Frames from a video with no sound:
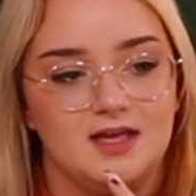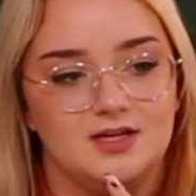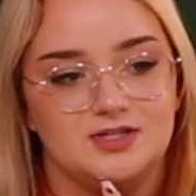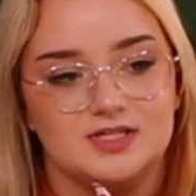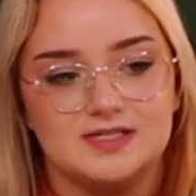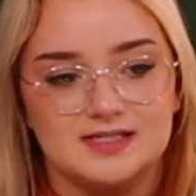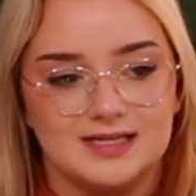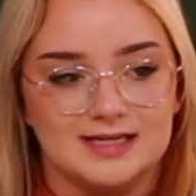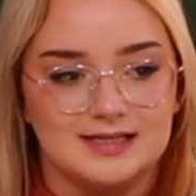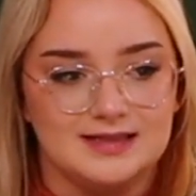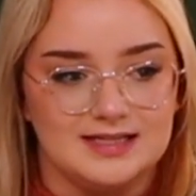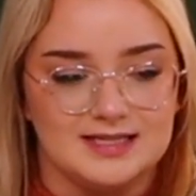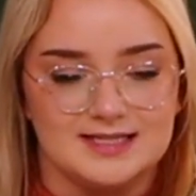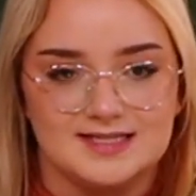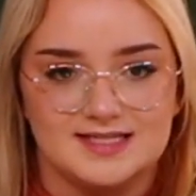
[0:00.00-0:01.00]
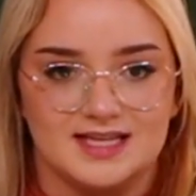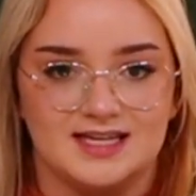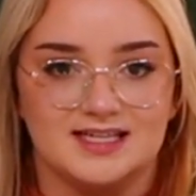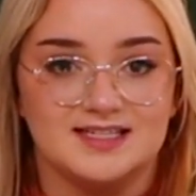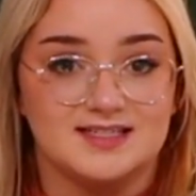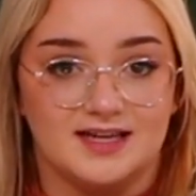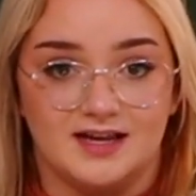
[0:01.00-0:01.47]
just like the
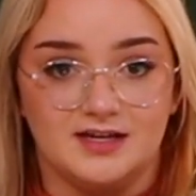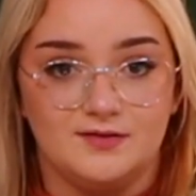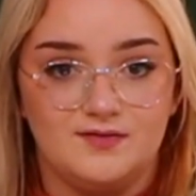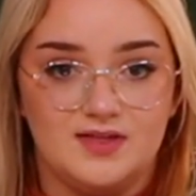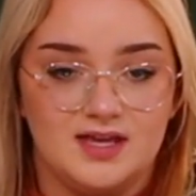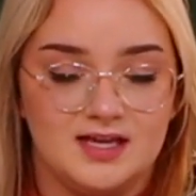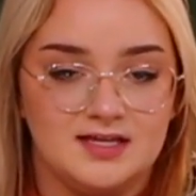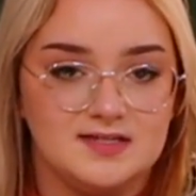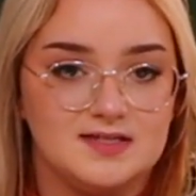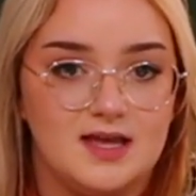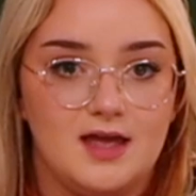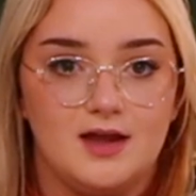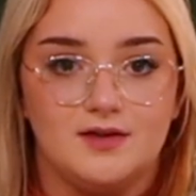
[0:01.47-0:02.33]
aesthetic side of things,